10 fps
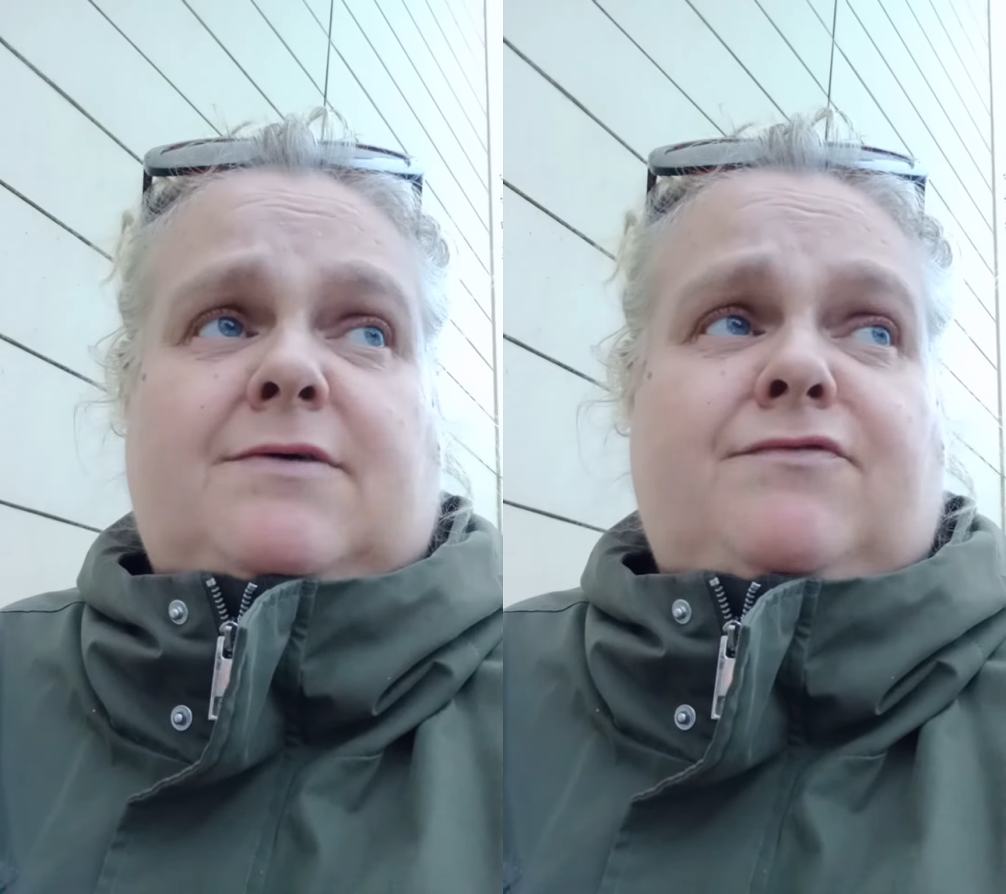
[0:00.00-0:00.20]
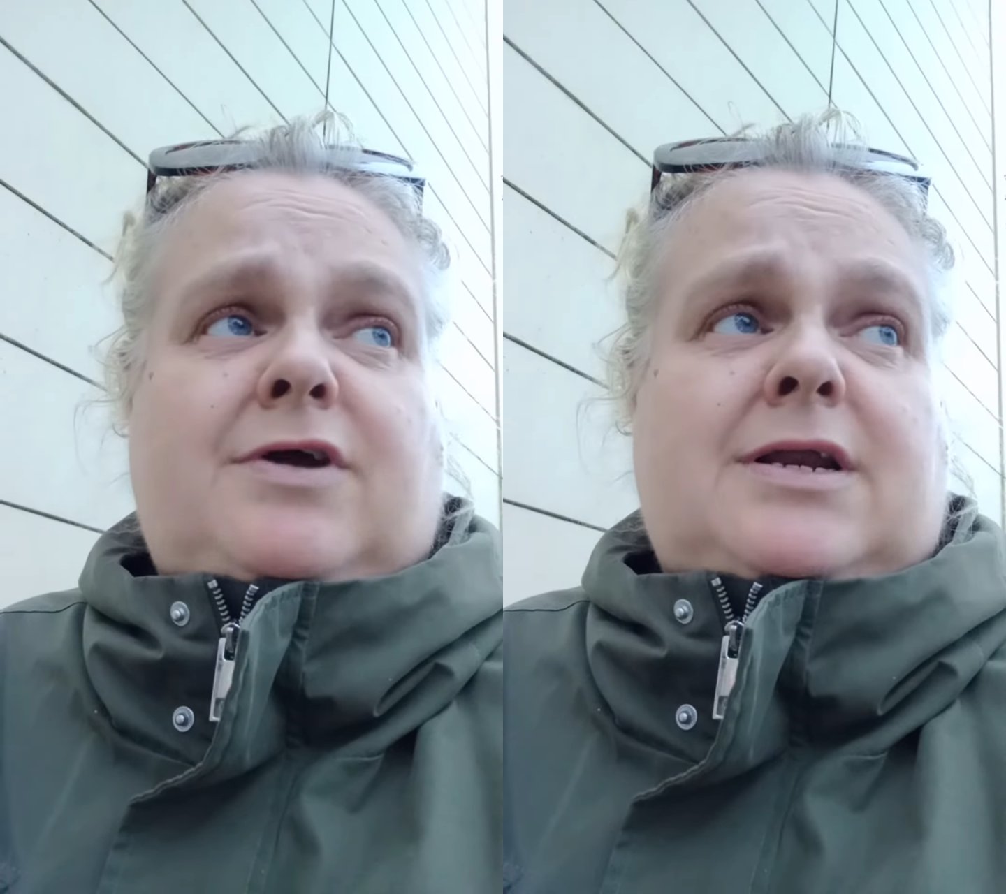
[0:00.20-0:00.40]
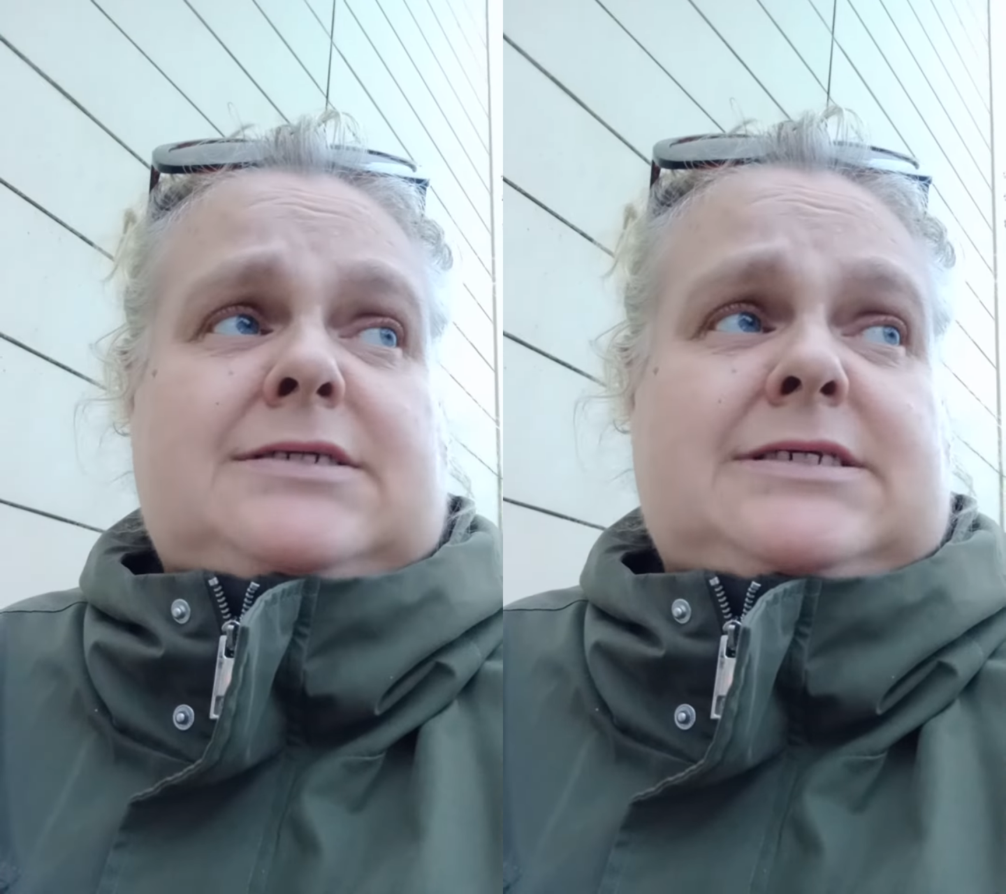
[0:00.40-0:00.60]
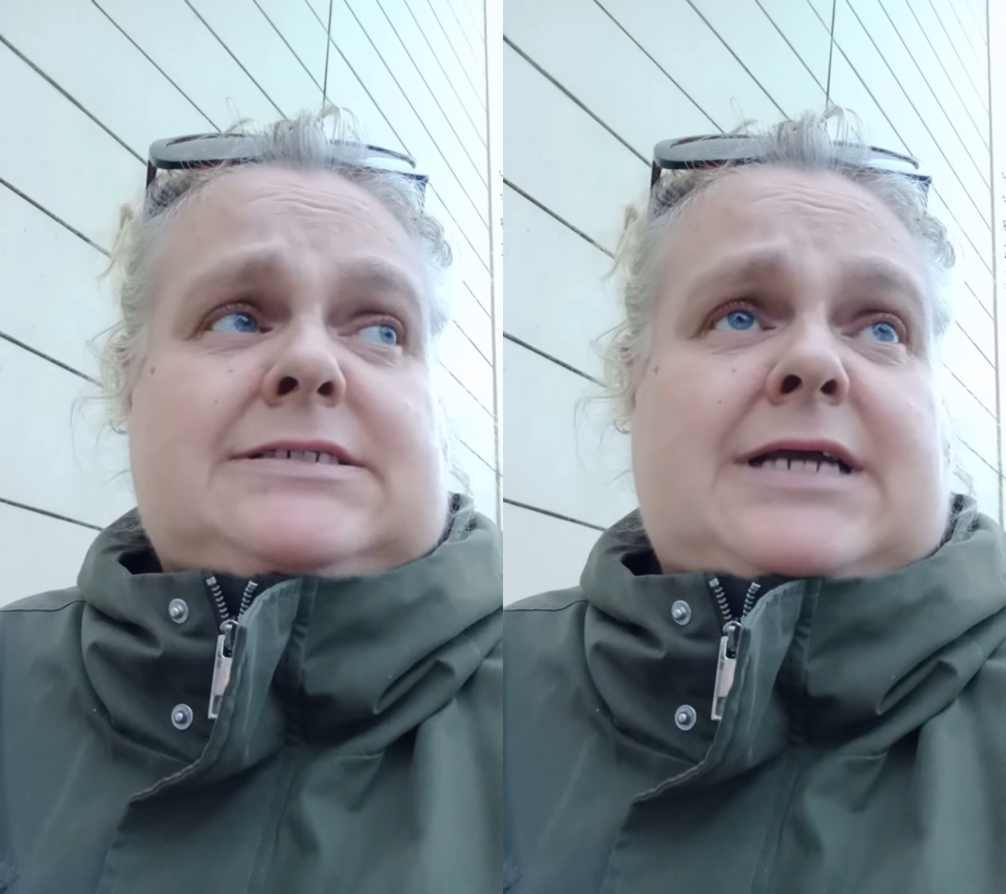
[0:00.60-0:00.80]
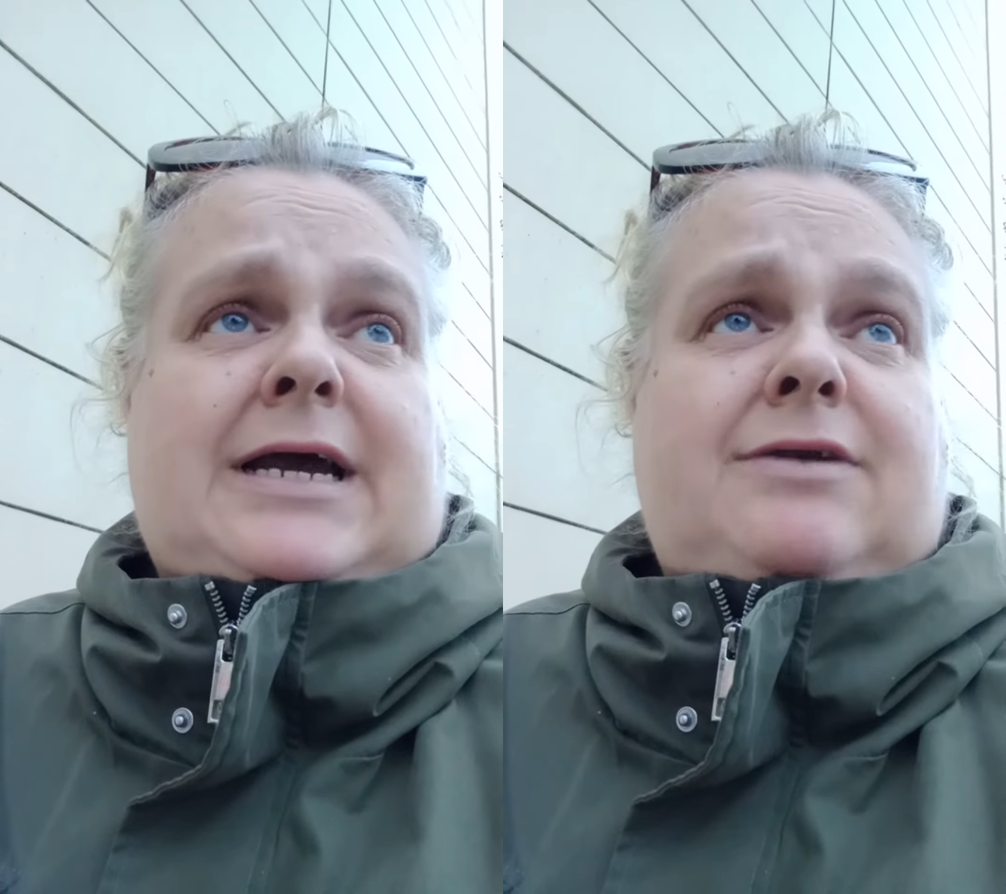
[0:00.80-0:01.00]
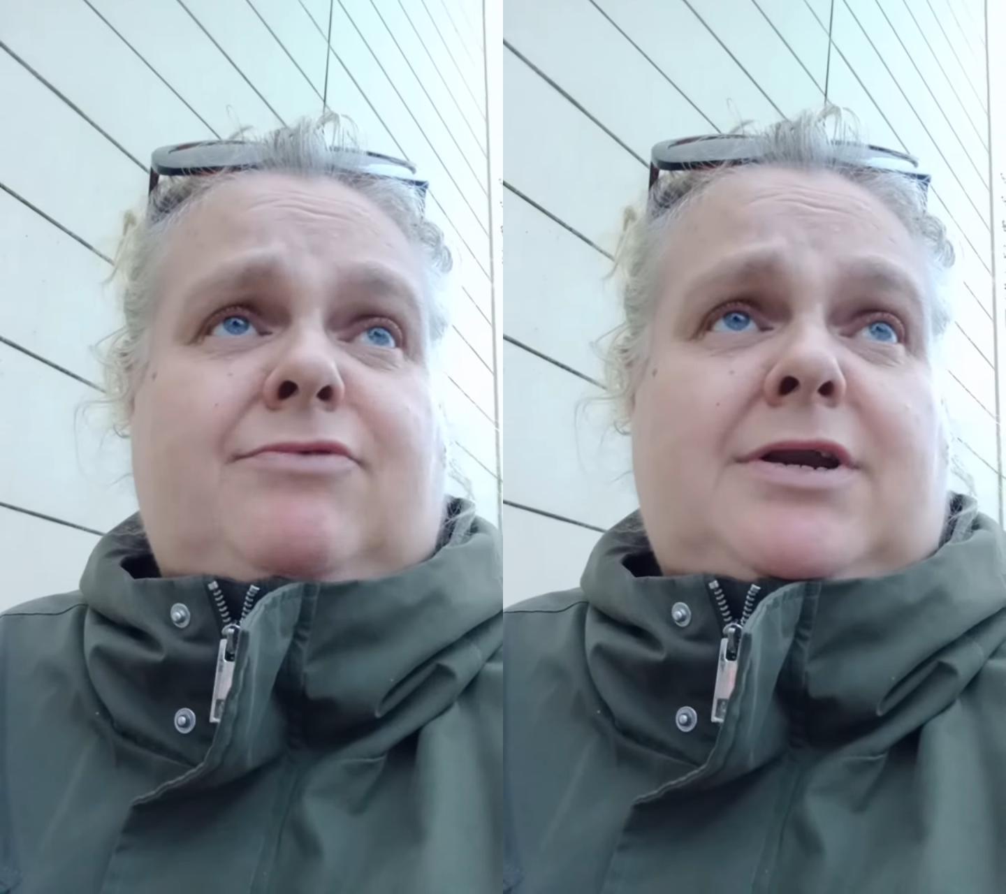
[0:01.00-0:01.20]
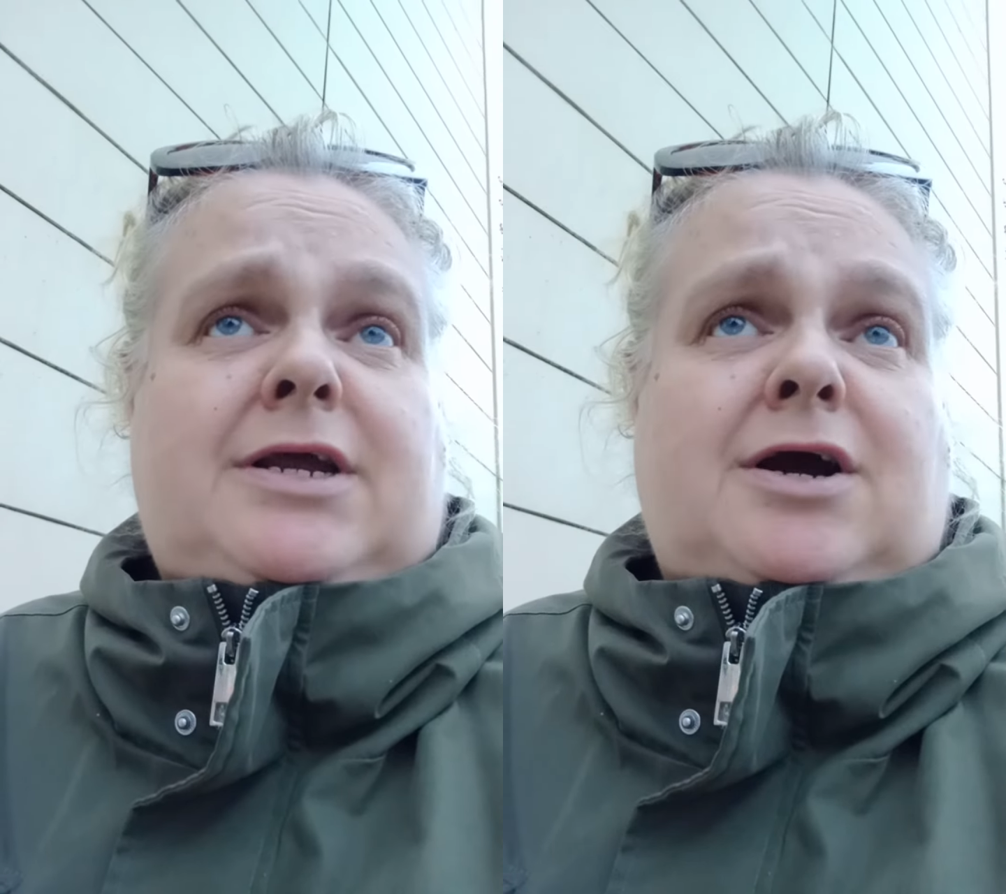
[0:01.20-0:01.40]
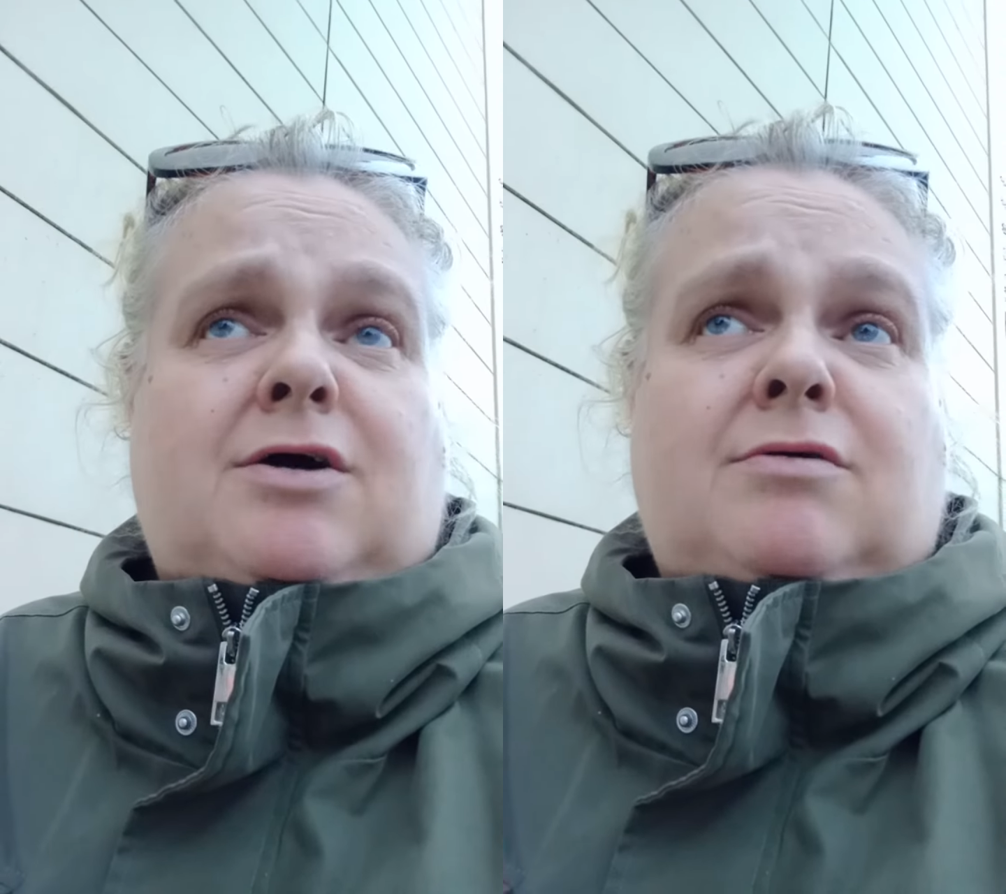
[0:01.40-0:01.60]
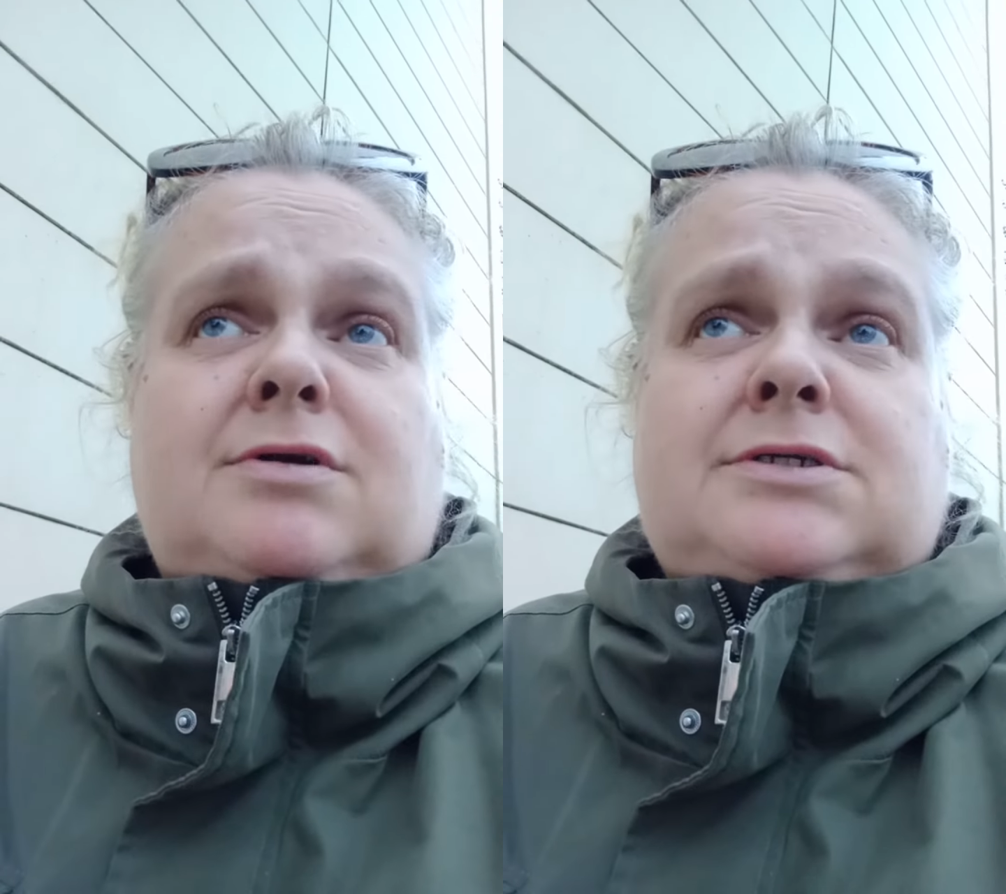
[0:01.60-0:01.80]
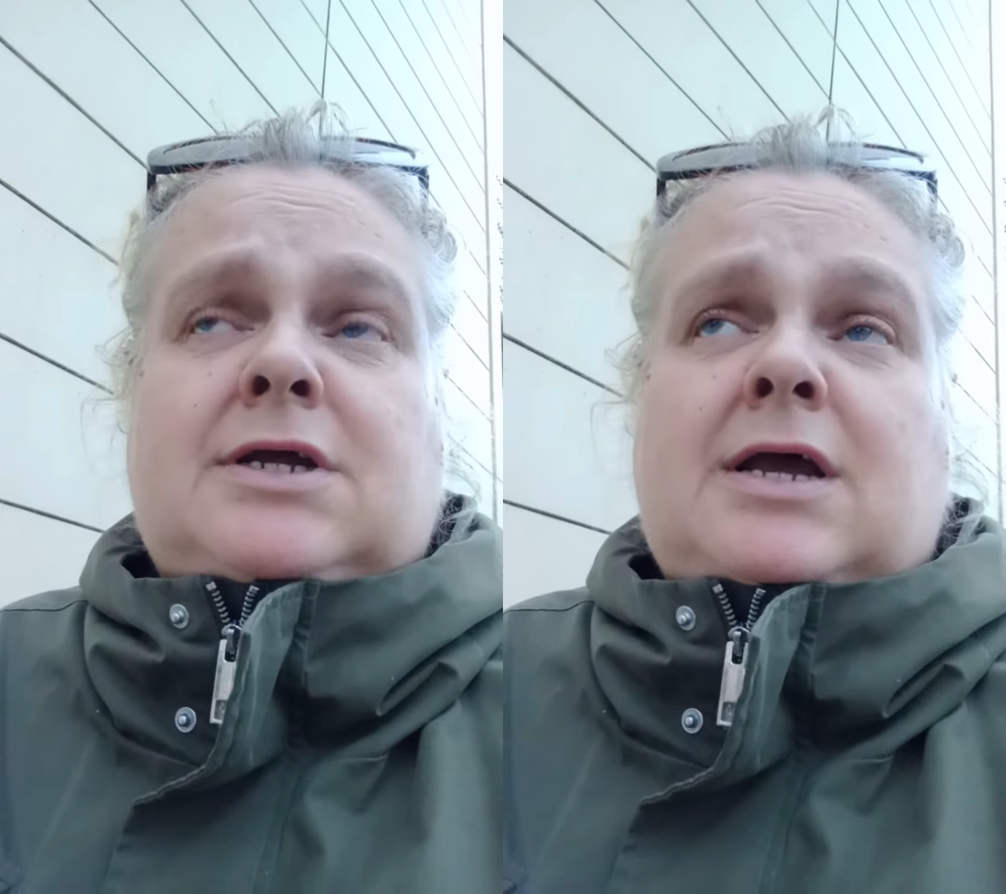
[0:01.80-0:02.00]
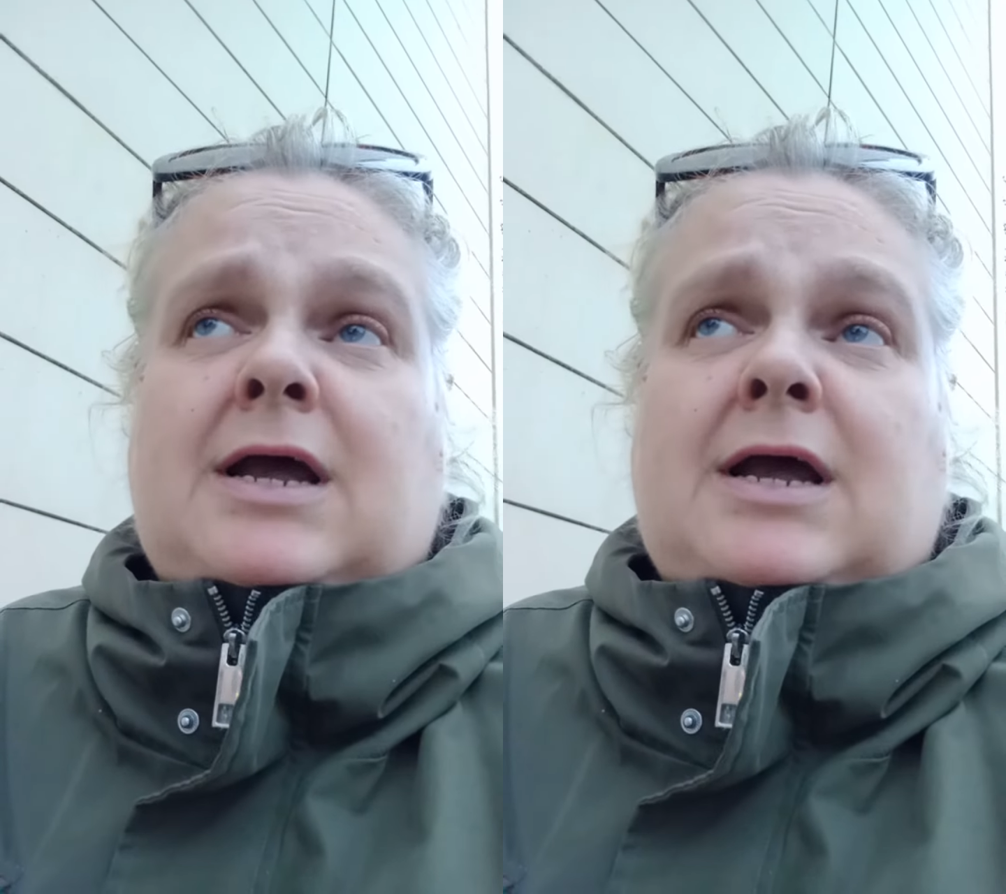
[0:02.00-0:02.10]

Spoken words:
I've realised it's getting really cold.